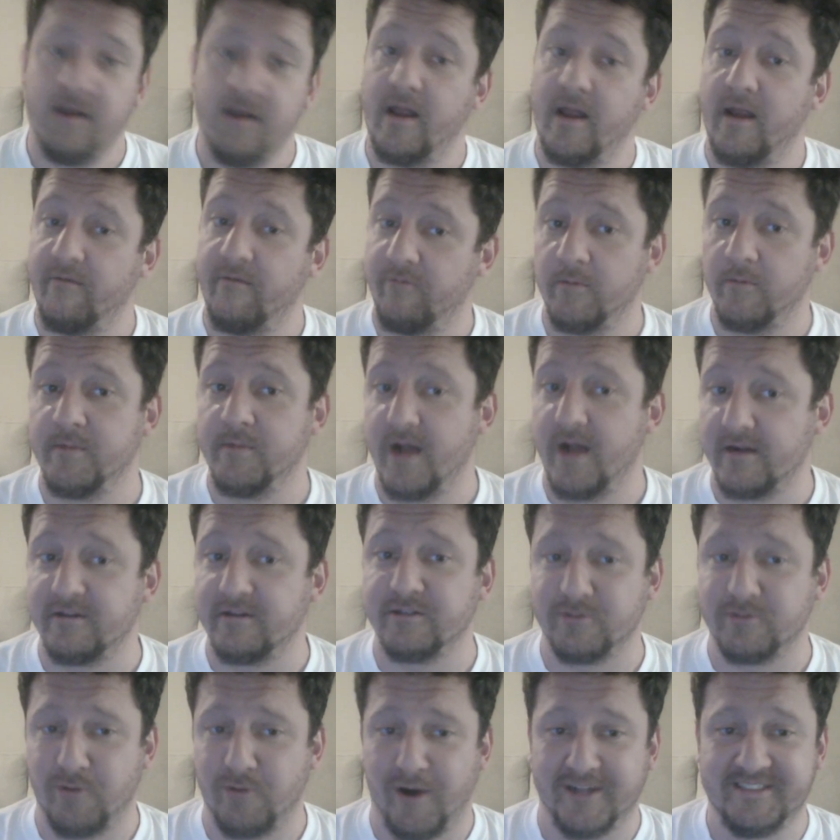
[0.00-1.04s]
And from Dr.
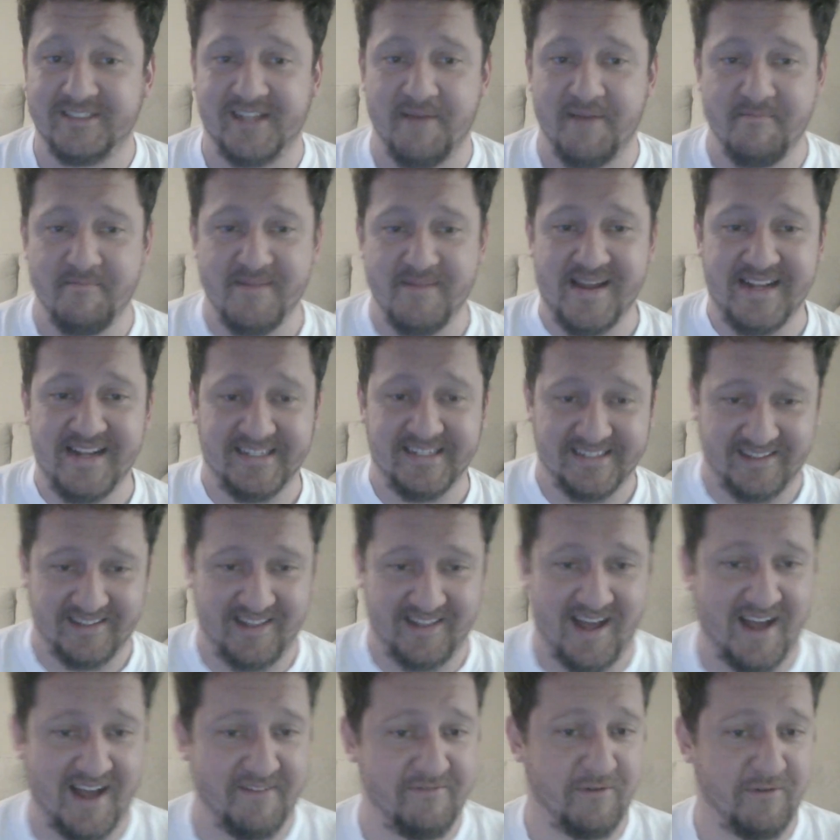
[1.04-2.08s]
Squatch, that means a
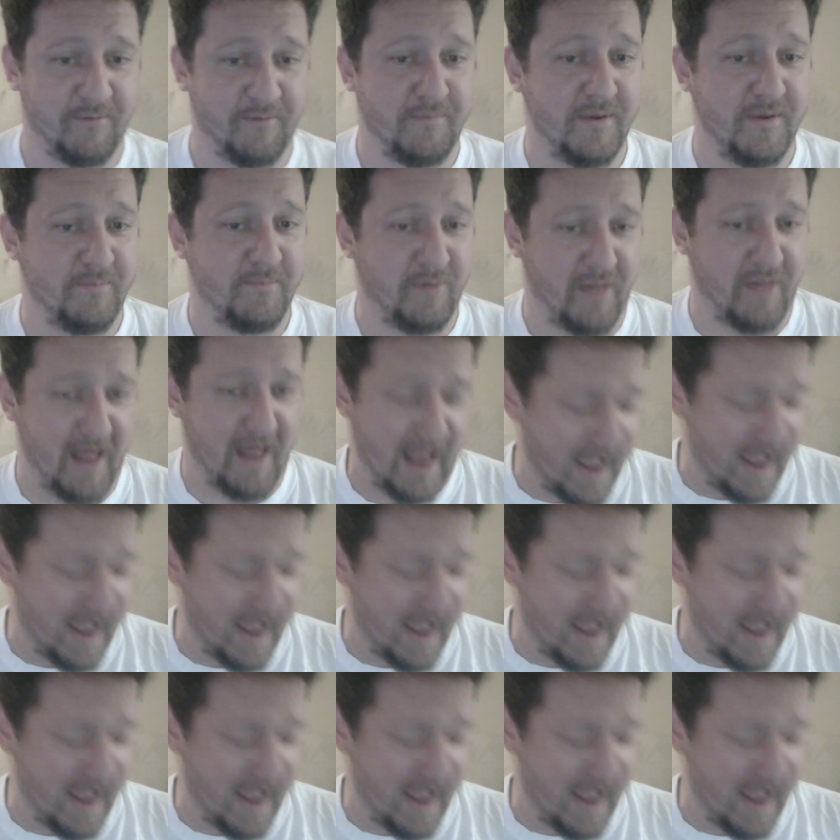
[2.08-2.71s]
lot for people that